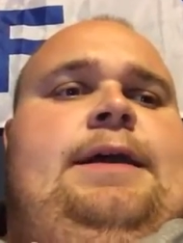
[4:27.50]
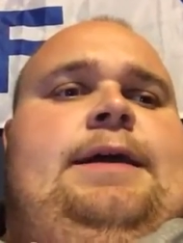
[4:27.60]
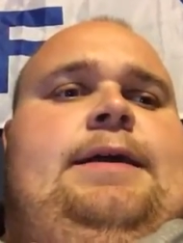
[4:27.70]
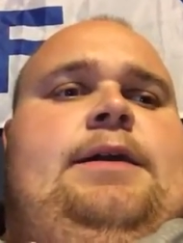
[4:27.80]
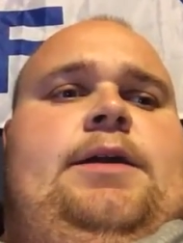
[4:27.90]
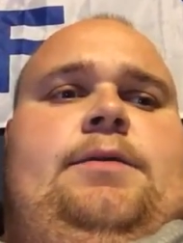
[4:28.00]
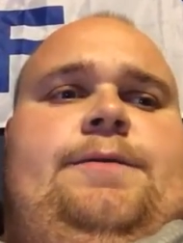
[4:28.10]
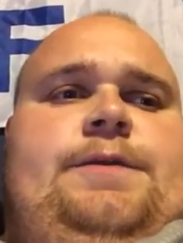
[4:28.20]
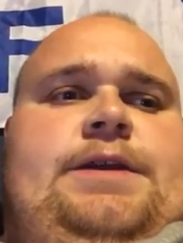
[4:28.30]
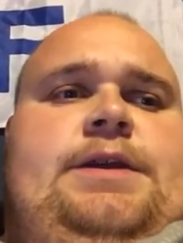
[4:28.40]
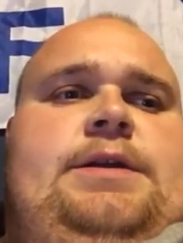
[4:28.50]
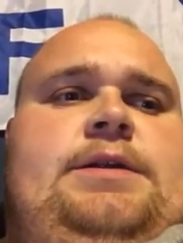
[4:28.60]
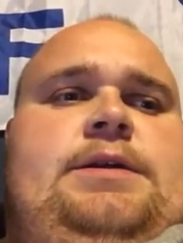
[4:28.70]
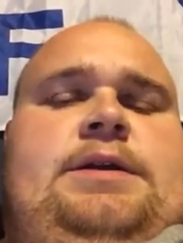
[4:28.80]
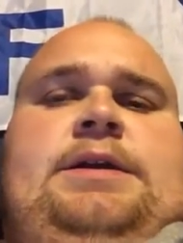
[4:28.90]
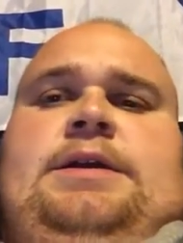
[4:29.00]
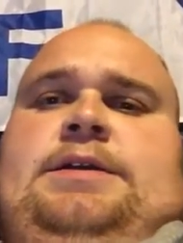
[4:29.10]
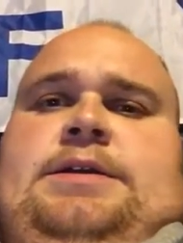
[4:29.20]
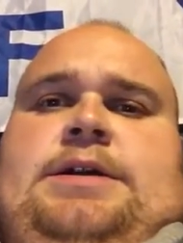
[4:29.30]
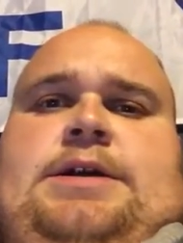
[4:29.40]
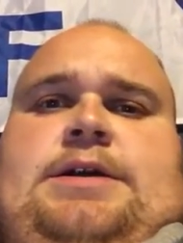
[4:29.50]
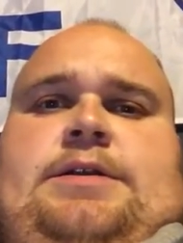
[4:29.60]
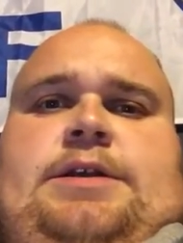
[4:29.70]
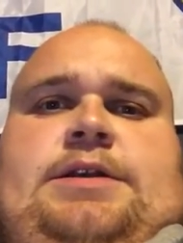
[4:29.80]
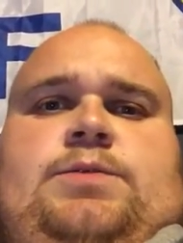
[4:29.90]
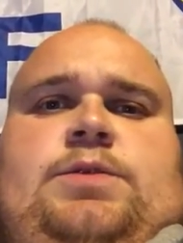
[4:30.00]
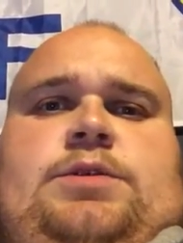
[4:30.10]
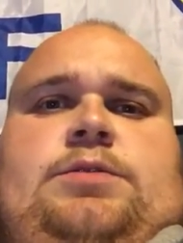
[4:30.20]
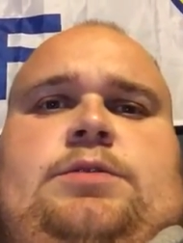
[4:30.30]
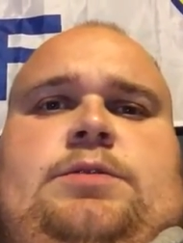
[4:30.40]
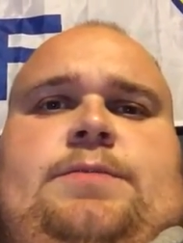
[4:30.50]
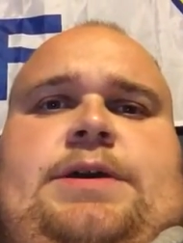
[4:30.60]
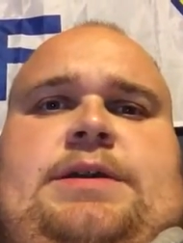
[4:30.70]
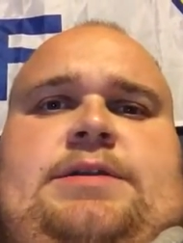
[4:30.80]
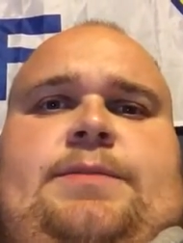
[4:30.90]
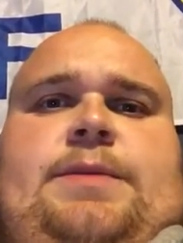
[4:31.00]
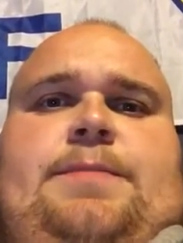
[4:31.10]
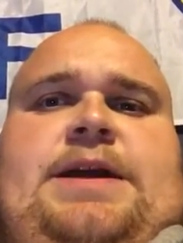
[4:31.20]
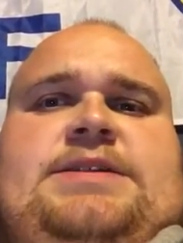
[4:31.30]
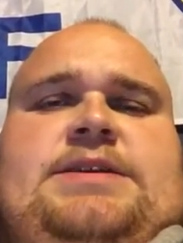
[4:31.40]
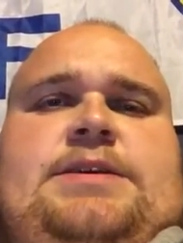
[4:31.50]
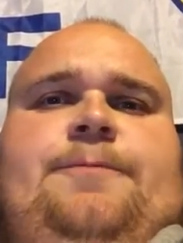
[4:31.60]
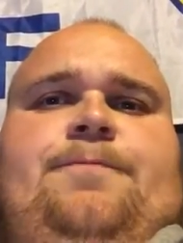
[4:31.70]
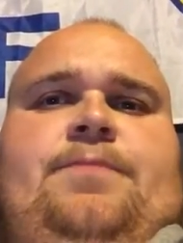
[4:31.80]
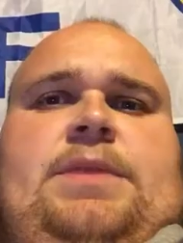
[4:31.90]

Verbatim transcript: and hopefully uh, things will be a little bit better,